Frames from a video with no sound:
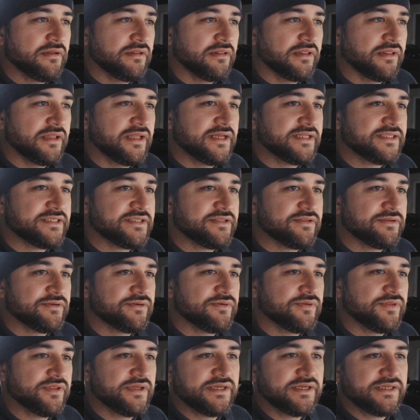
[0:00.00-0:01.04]
Let's
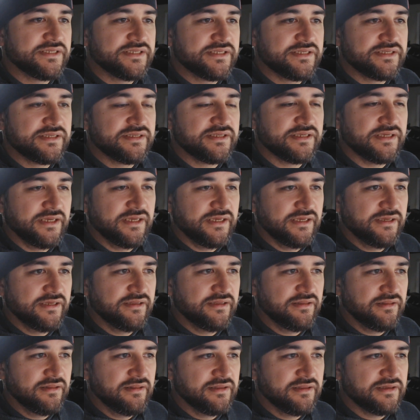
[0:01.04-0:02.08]
throw this
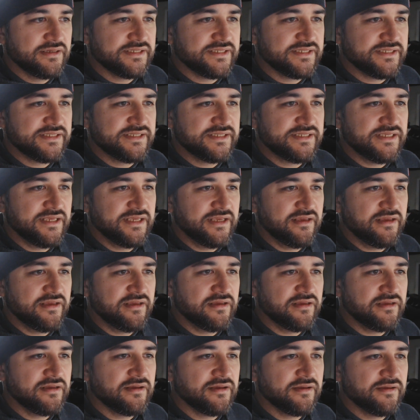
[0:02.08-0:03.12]
in the
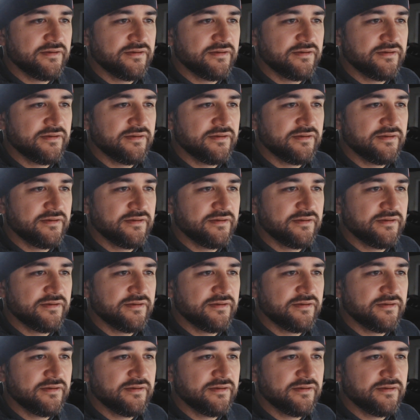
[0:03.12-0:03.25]
C.